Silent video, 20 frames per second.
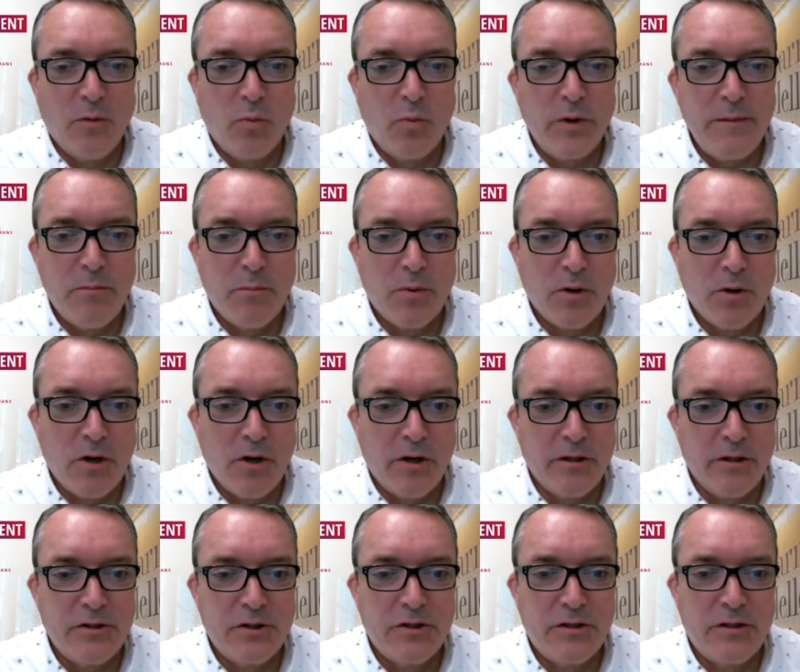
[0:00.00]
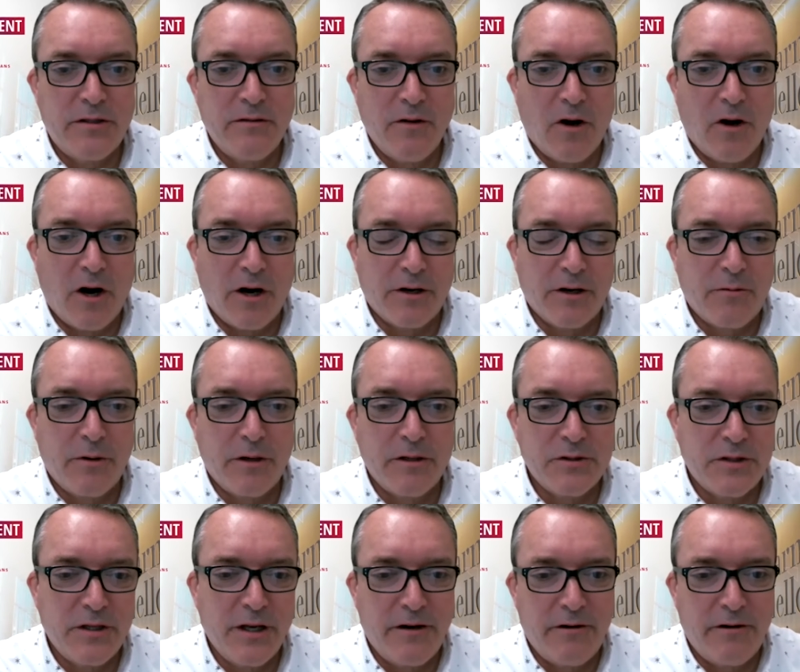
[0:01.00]
we merged our Career
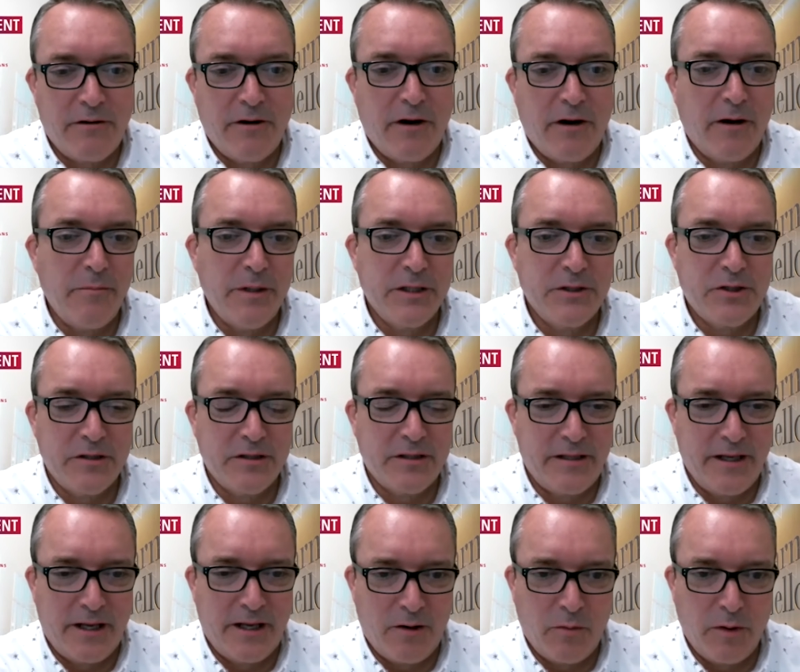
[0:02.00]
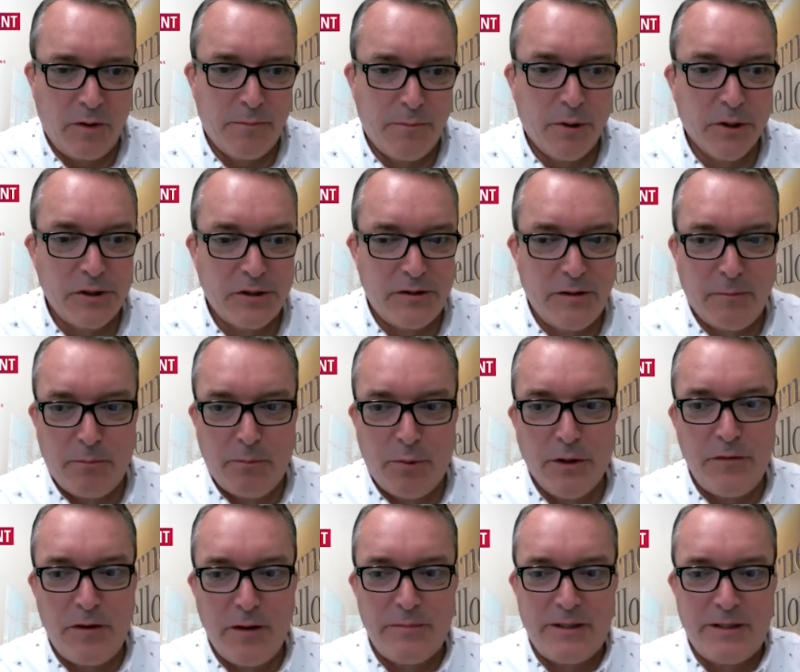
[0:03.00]
Center and our Admissions Center. We
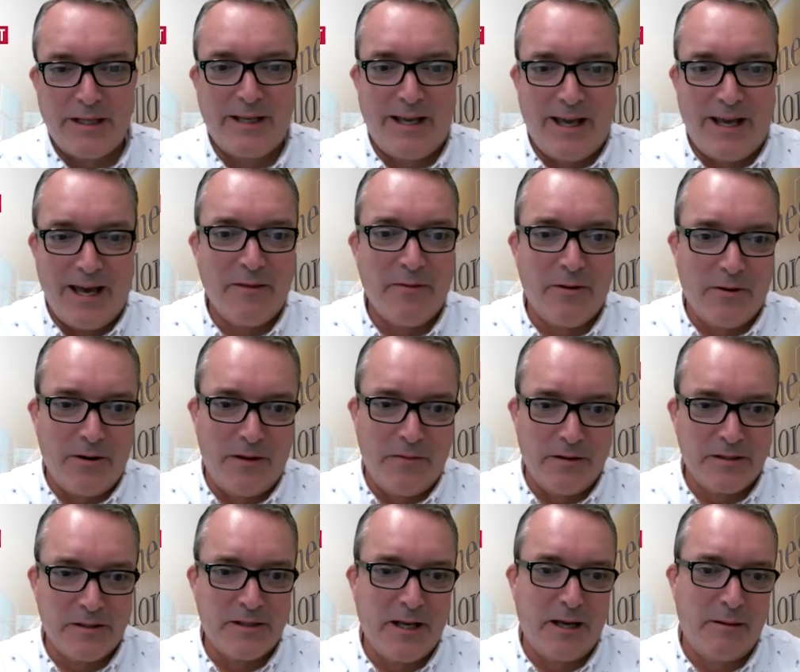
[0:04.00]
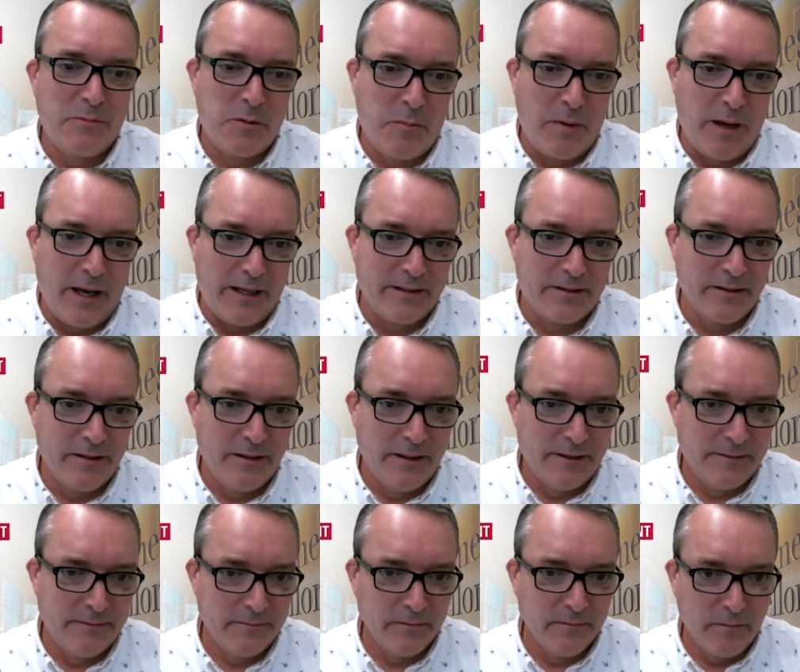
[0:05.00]
put them together in the same space.
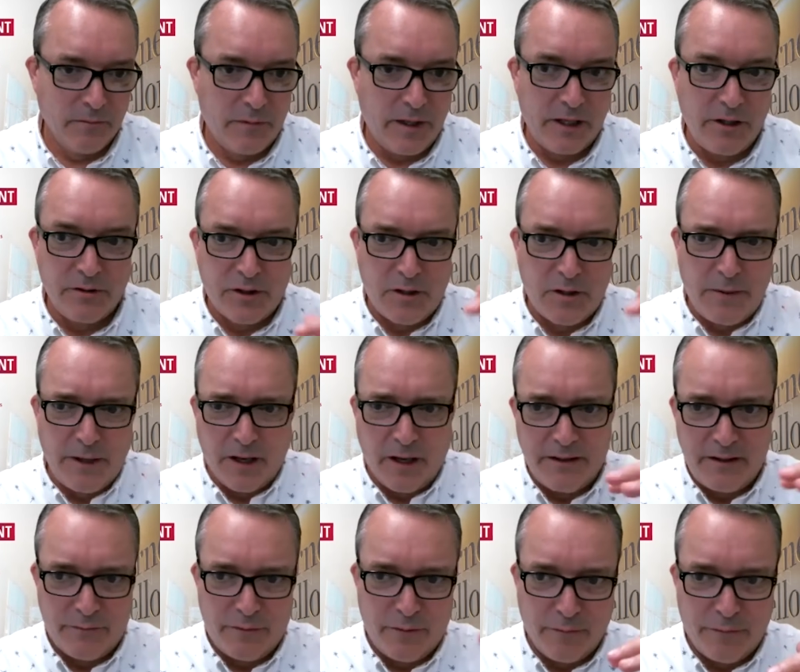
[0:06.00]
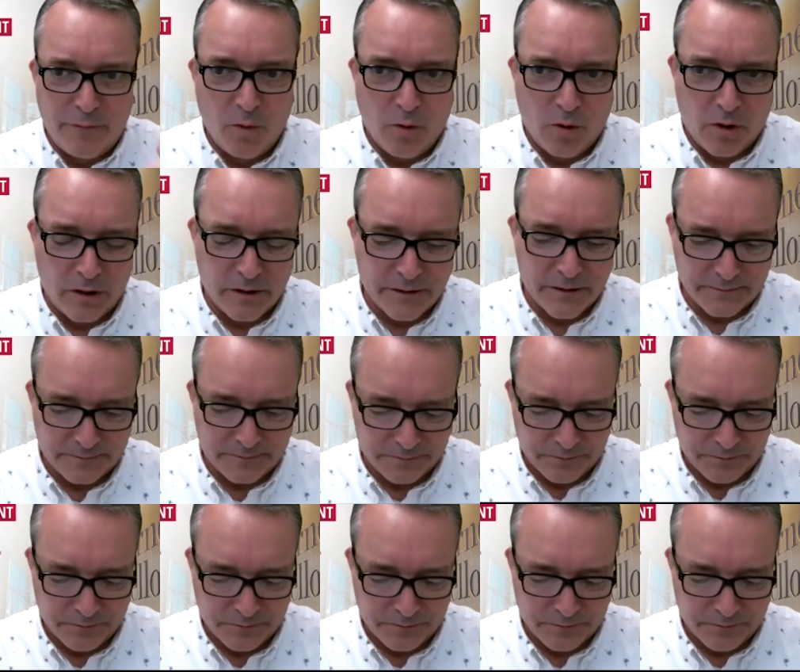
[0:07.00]
They used to be on different floors.